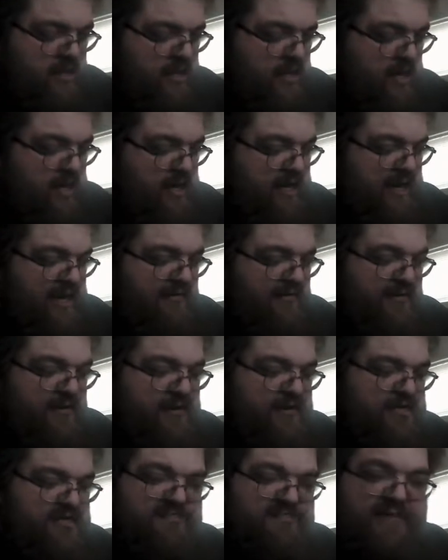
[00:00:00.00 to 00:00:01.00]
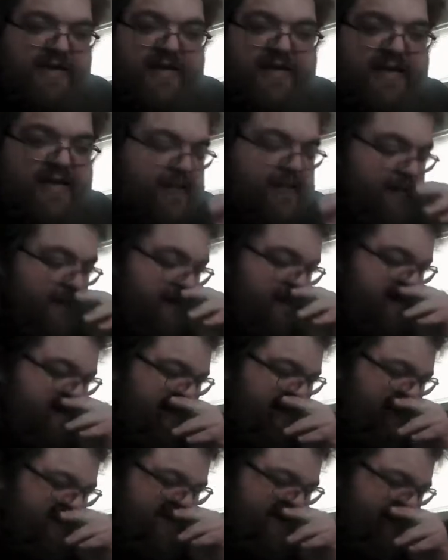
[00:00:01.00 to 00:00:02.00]
And now we're just making
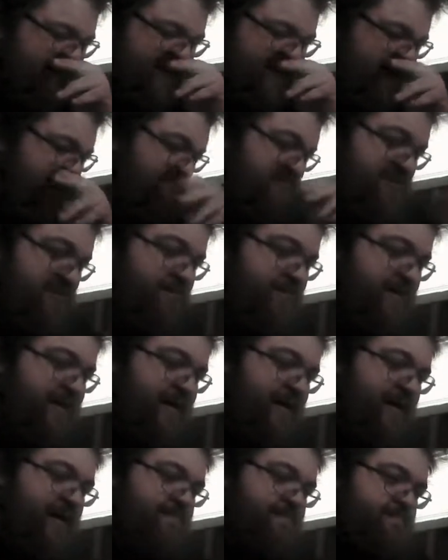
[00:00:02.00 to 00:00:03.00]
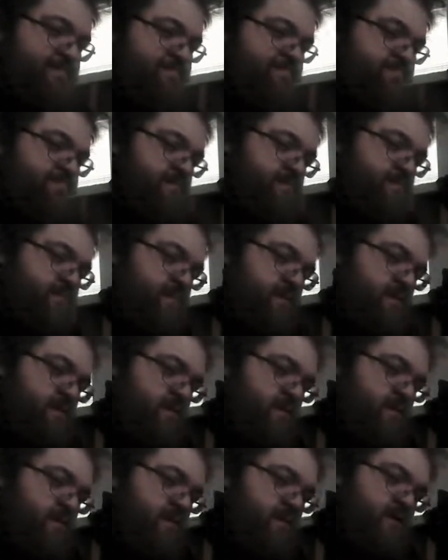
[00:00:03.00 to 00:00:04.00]
everything we can
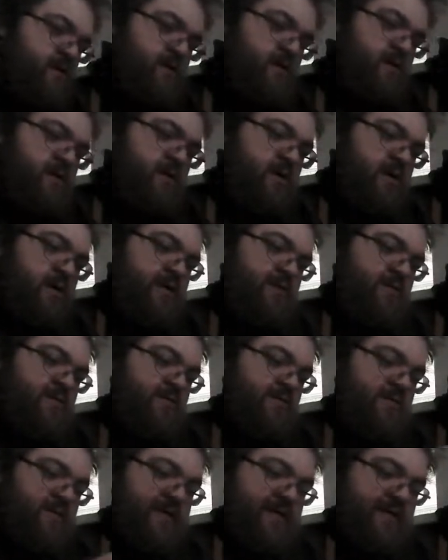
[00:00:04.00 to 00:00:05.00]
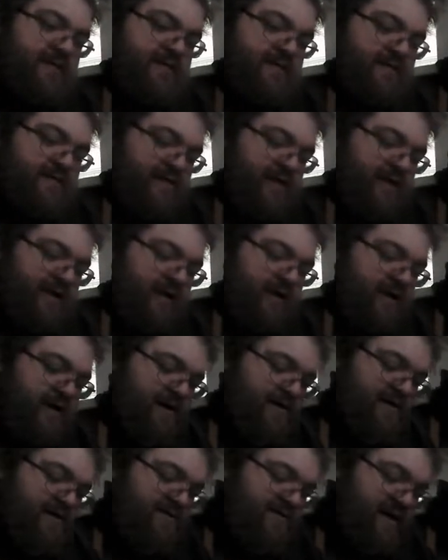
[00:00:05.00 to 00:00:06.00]
in order to get this taken
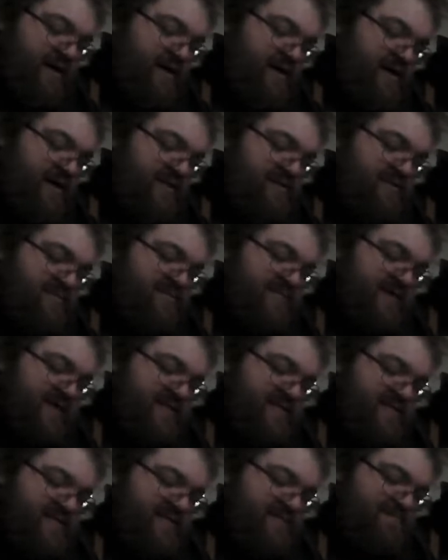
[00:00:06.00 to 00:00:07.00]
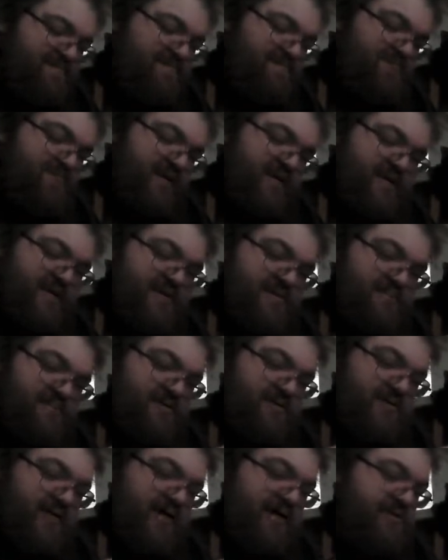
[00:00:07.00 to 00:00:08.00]
care of and nice and fancy. We're going to get some
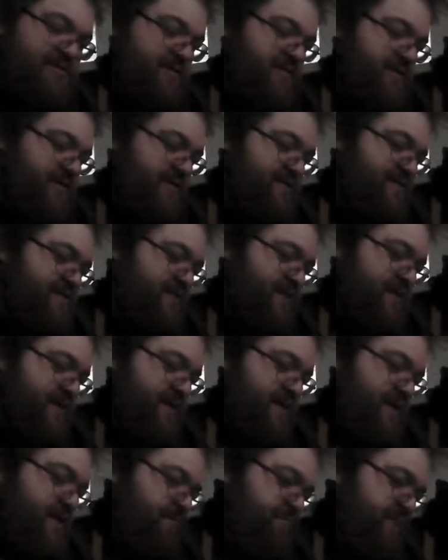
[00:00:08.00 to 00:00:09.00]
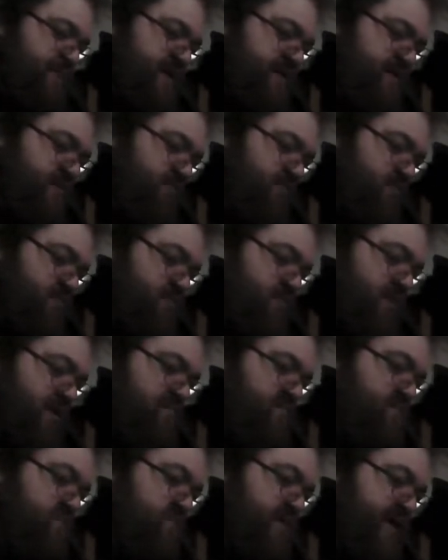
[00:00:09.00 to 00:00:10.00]
good likes on this. And then we'll
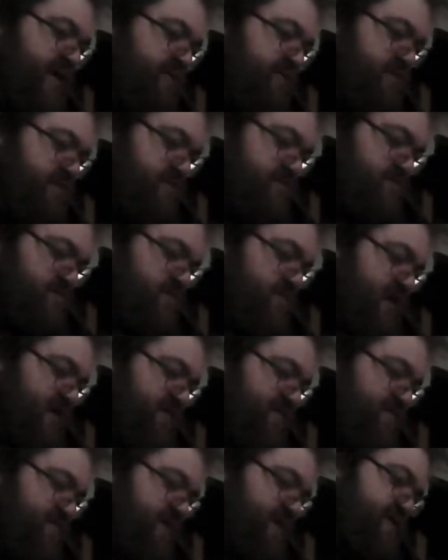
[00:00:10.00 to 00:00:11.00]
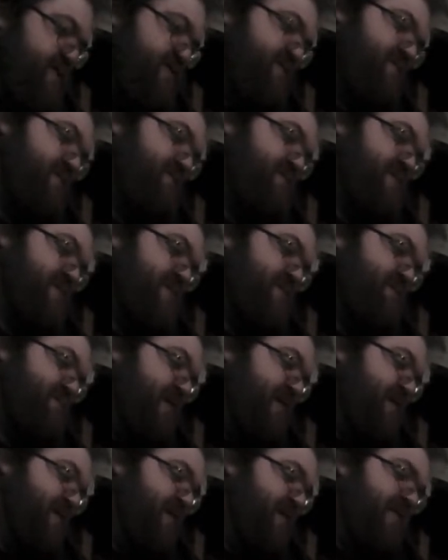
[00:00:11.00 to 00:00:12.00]
probably end the stream after this, since
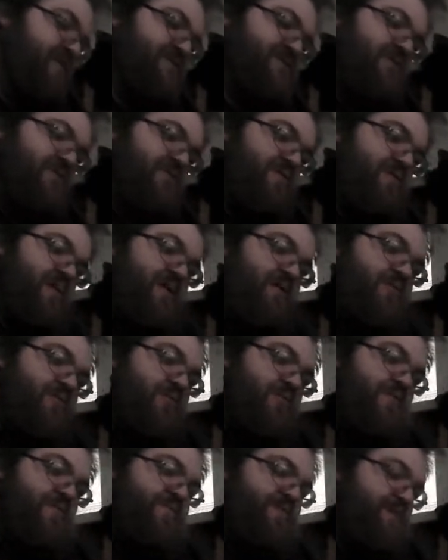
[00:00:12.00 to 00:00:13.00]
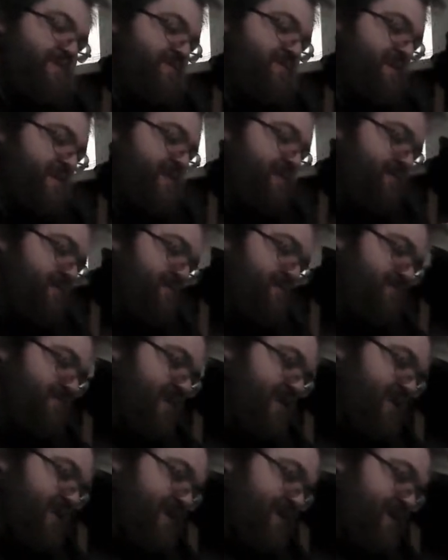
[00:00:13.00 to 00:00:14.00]
my dogs are refusing to do
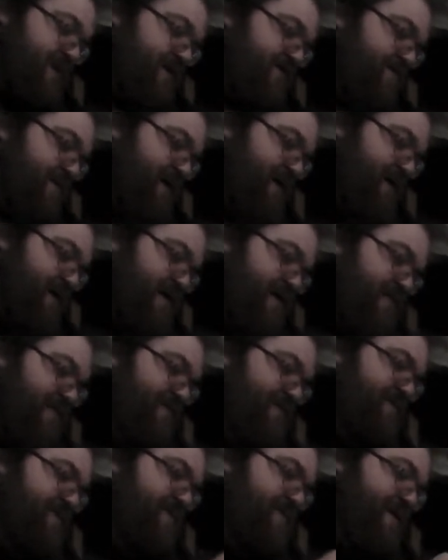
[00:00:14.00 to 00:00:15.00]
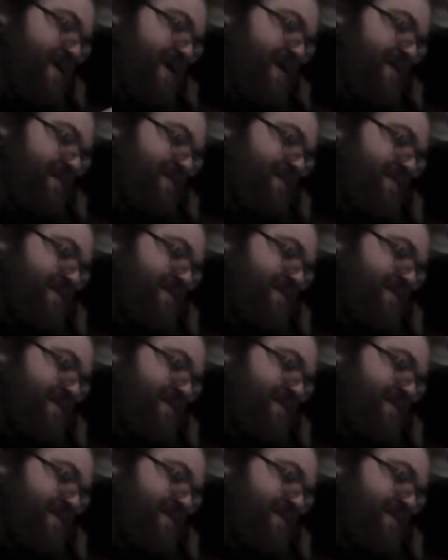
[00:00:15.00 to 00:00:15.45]
anything right now. It's great.